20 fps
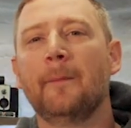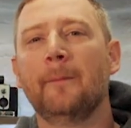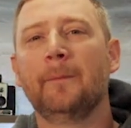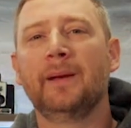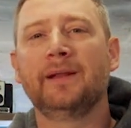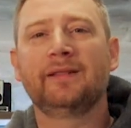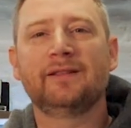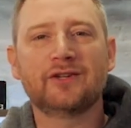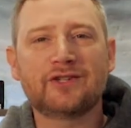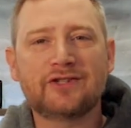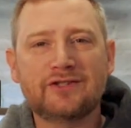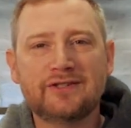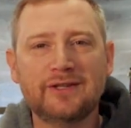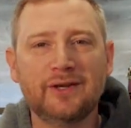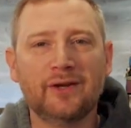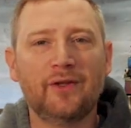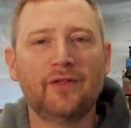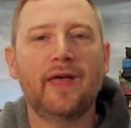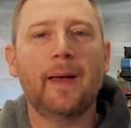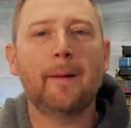But there's
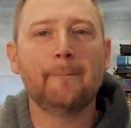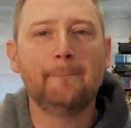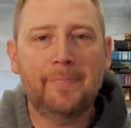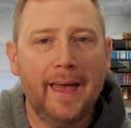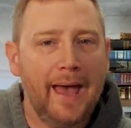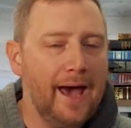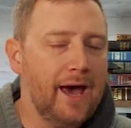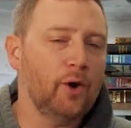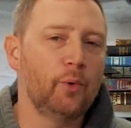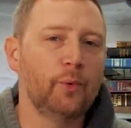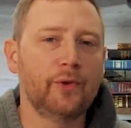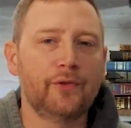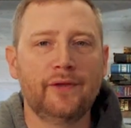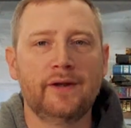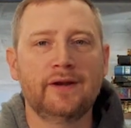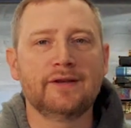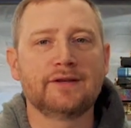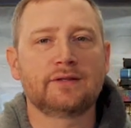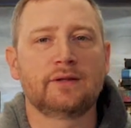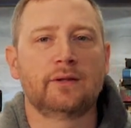still that battle
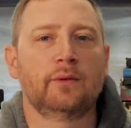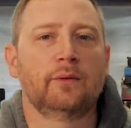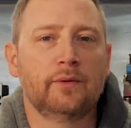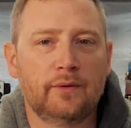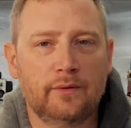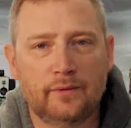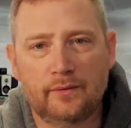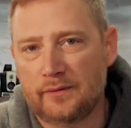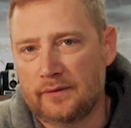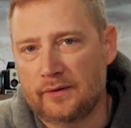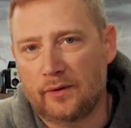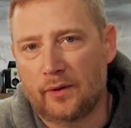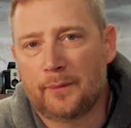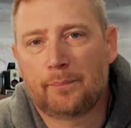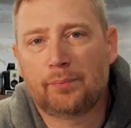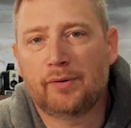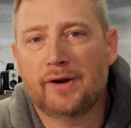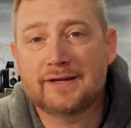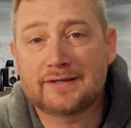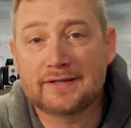within us,
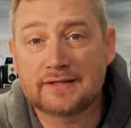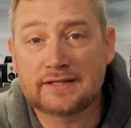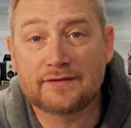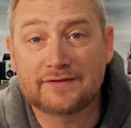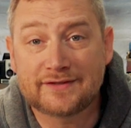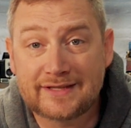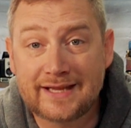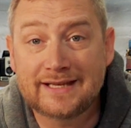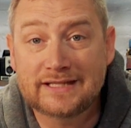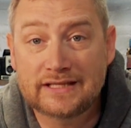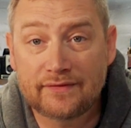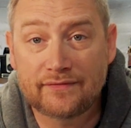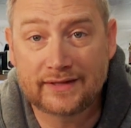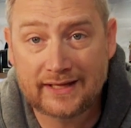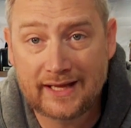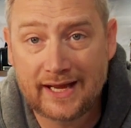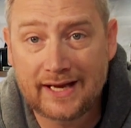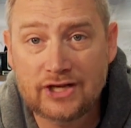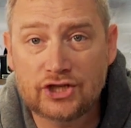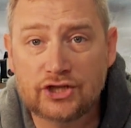the process of
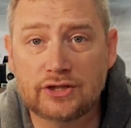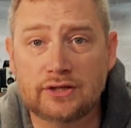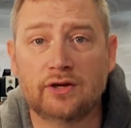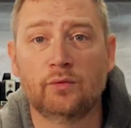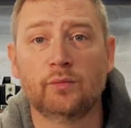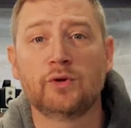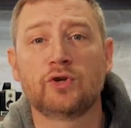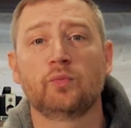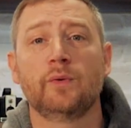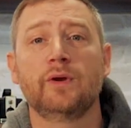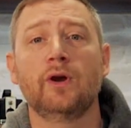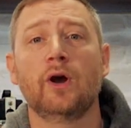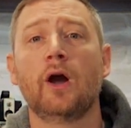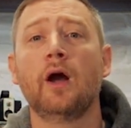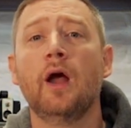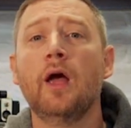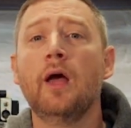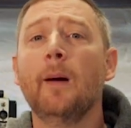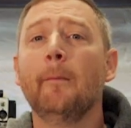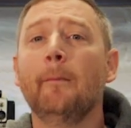sanctification, in which we
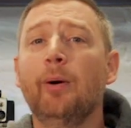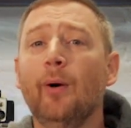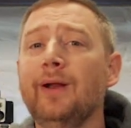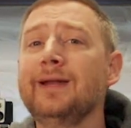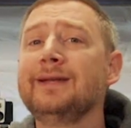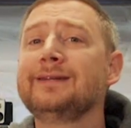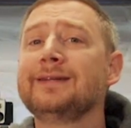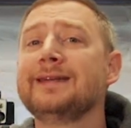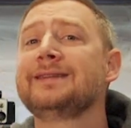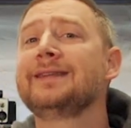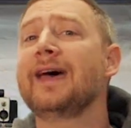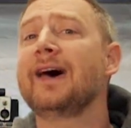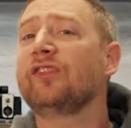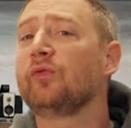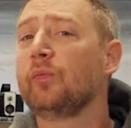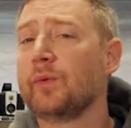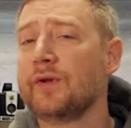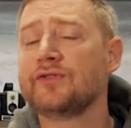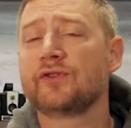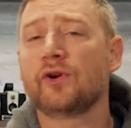are putting to
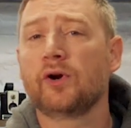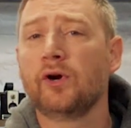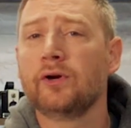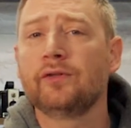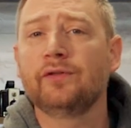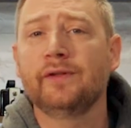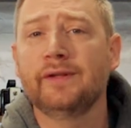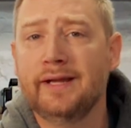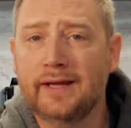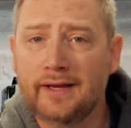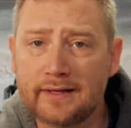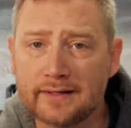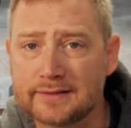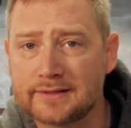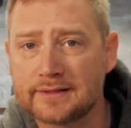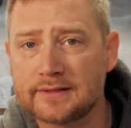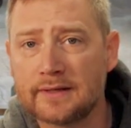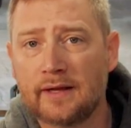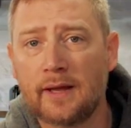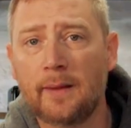death what is earthly in
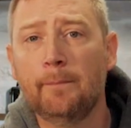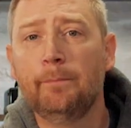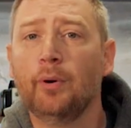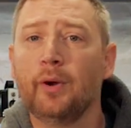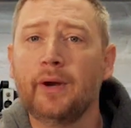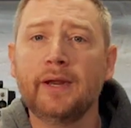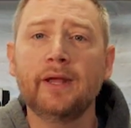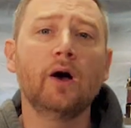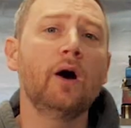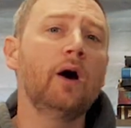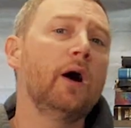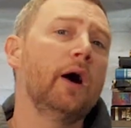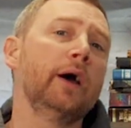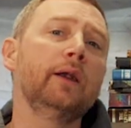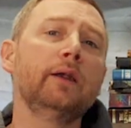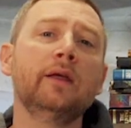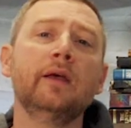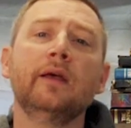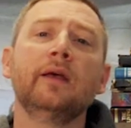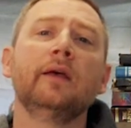us and putting
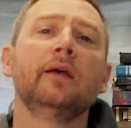on